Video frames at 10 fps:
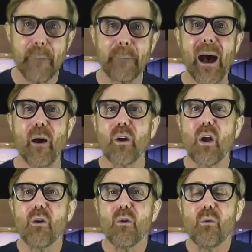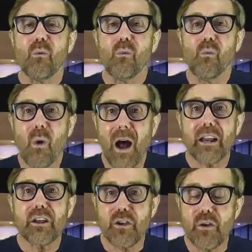about
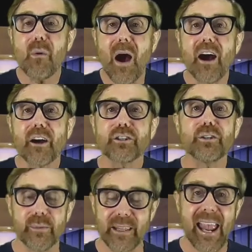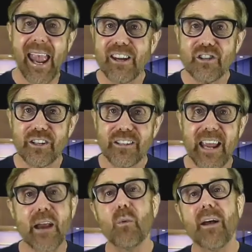what you are to the
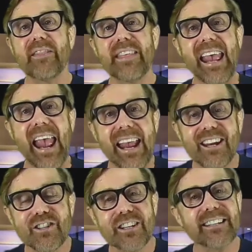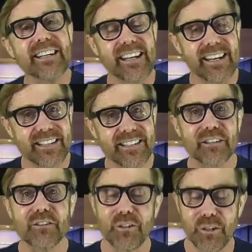agent and what the agent
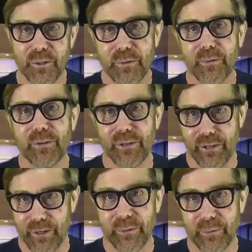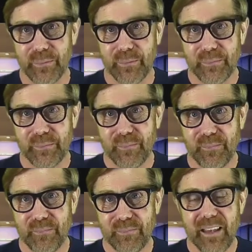is to you.
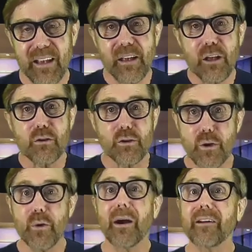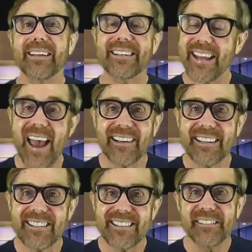You are the
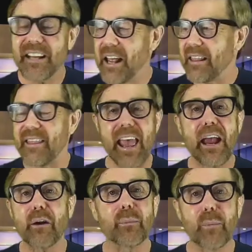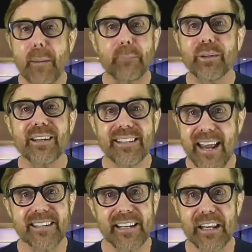talent. They are
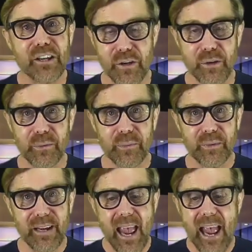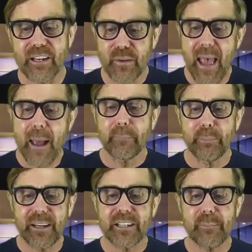representing you. And so
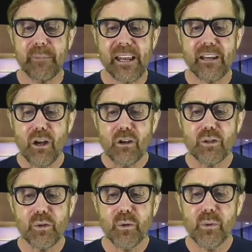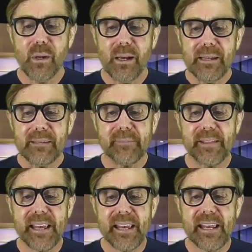that brings me to
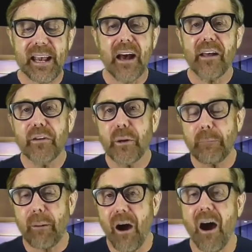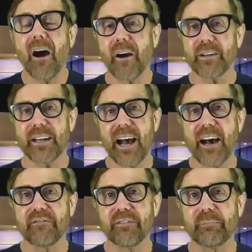the other part
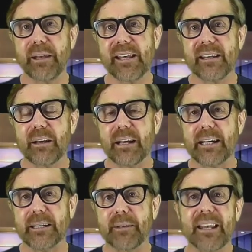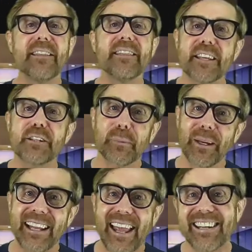of being in
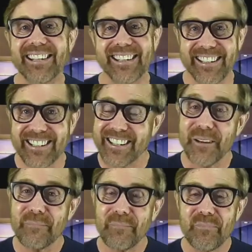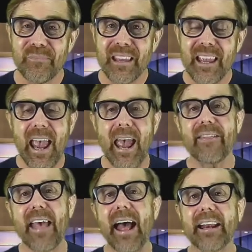this relationship.
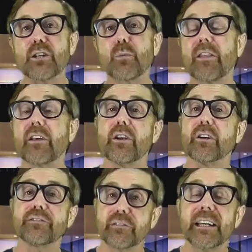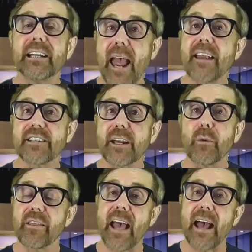And that is whether you're
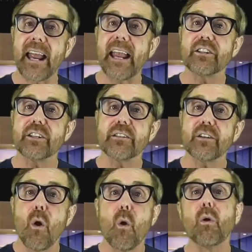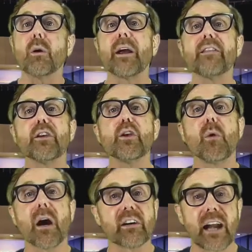freelancing with that agent or whether
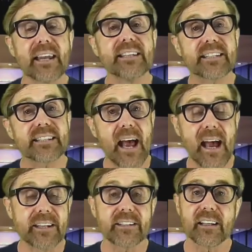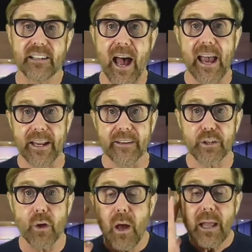you are a signed
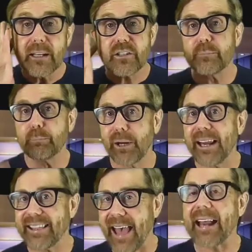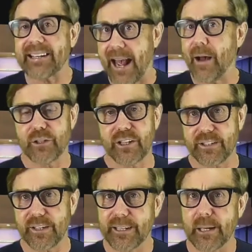client. So let's break that down
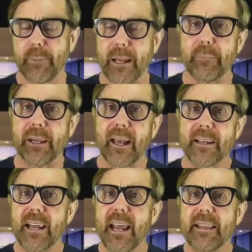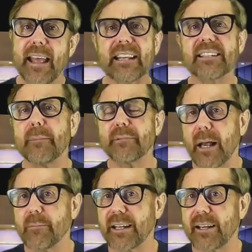just a little bit, because that
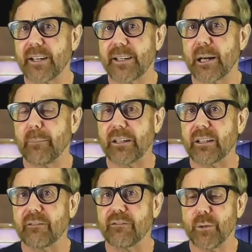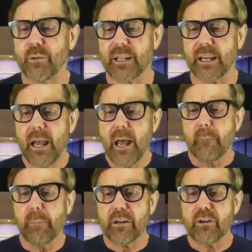sometimes gets a little bit confusing.
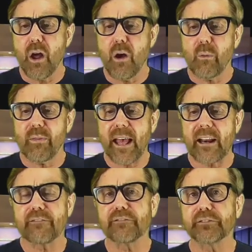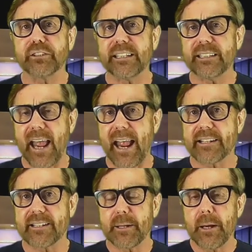But know that a
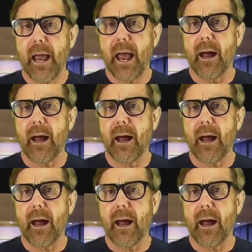freelance